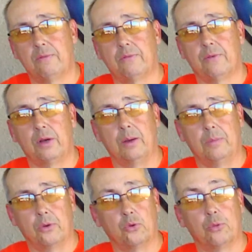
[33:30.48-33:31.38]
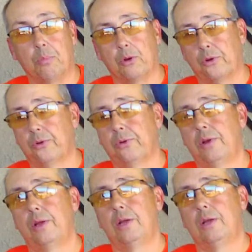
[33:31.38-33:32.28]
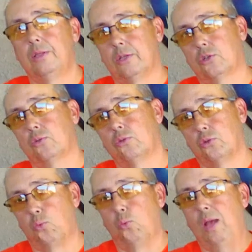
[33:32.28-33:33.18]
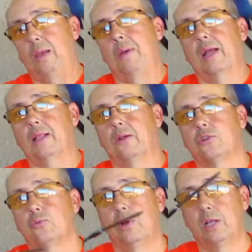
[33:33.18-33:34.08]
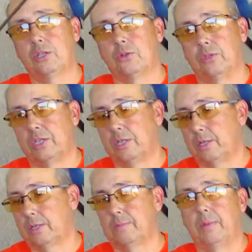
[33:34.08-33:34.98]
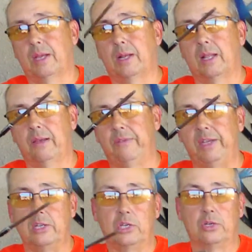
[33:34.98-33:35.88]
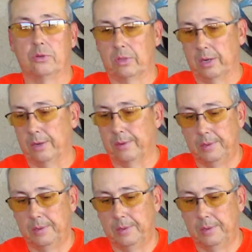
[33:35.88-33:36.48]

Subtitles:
or the screws are way back there as well. So this is making life easier there.